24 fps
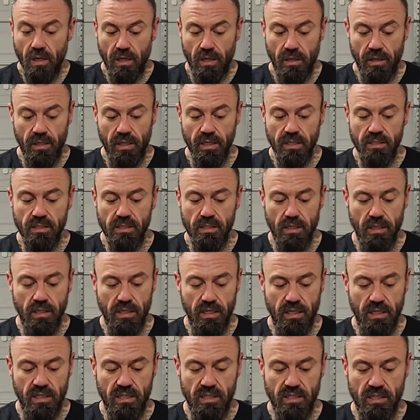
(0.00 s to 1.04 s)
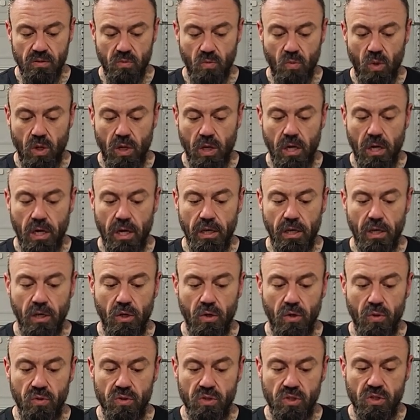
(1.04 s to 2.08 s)
This is what I
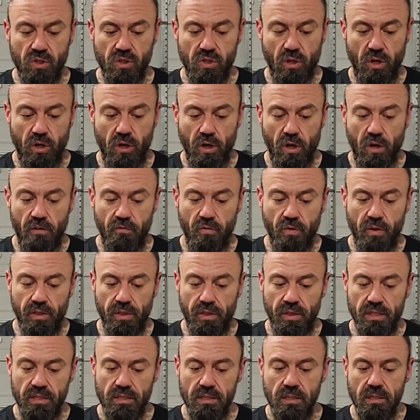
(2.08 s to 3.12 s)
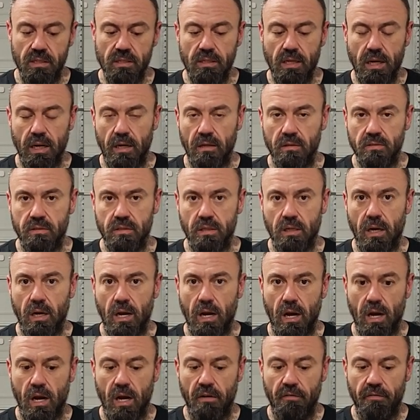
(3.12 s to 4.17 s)
use to start off with. This is ounce and a
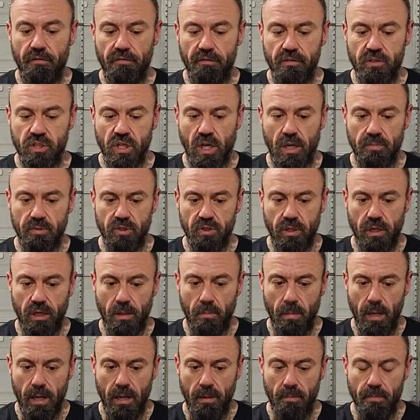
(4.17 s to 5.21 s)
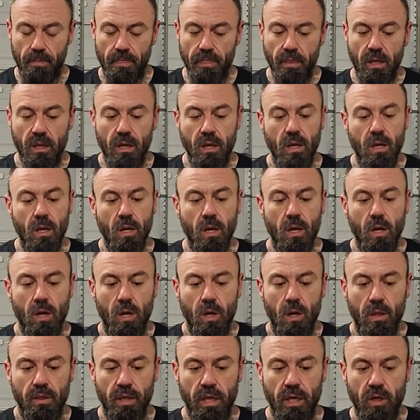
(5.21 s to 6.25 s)
half chop strand mat.
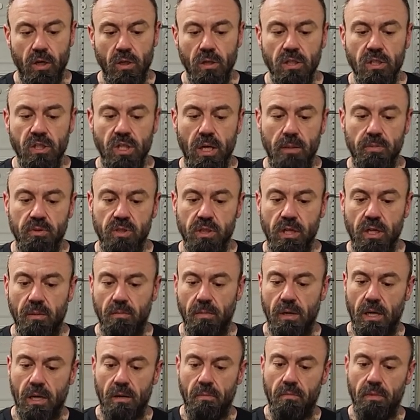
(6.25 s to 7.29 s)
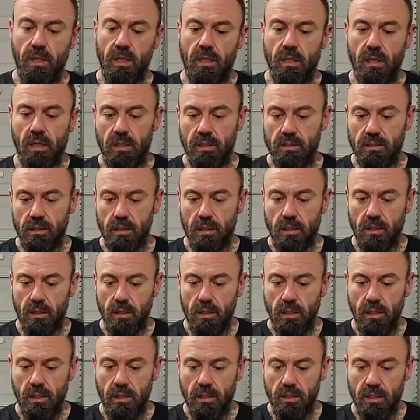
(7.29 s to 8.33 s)
They call it chop strand mat because
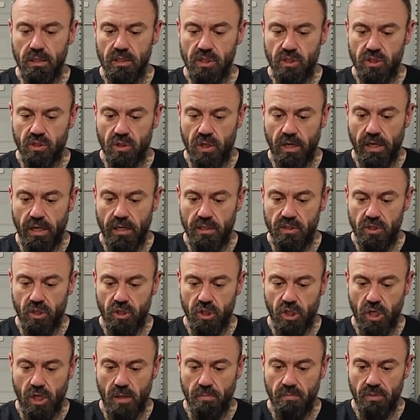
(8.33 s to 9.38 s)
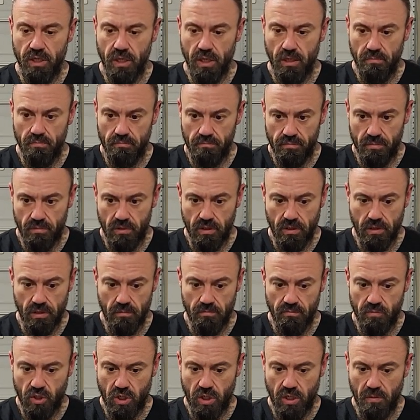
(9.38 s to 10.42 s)
literally these strands are chopped up.
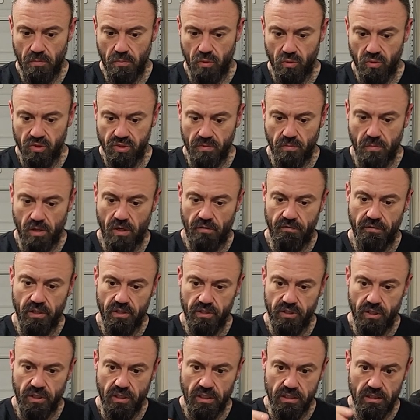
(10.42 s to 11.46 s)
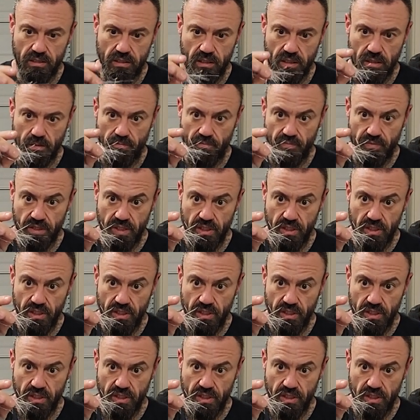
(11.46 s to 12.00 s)
I'm trying to pull some off here so you can see them.